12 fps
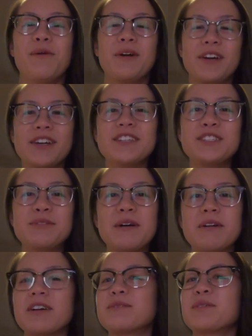we're gonna do
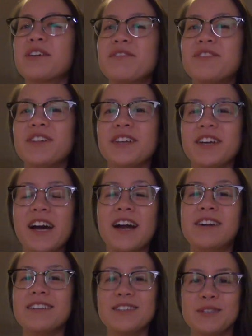one because we're gonna follow
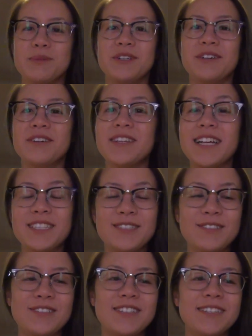Kara and Supergirl in that
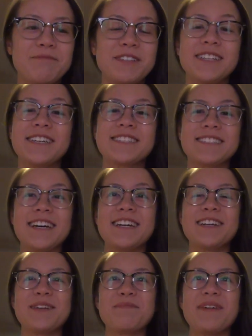story. I'm really
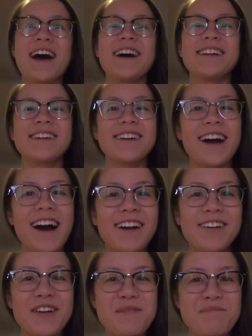excited about
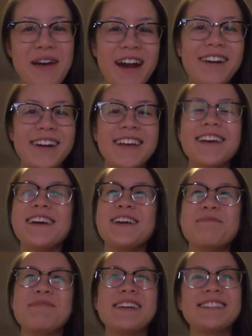Kara and Barry
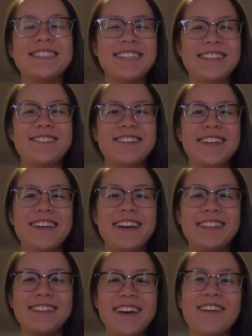being together again.
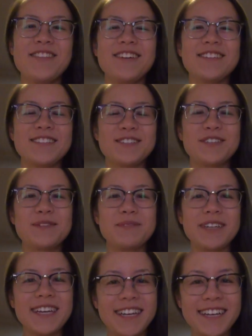I love those
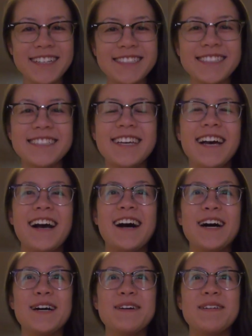adorable idiots.
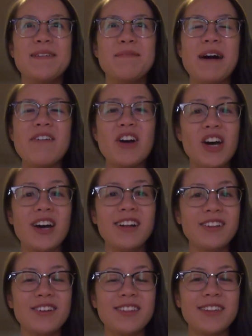Um, I've
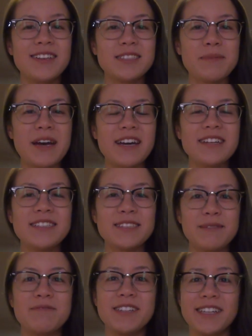heard good things about it,
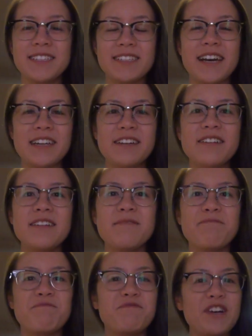so I'm really excited.
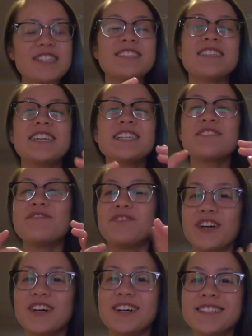First things
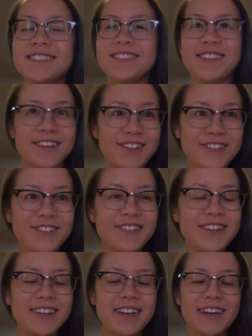first, though,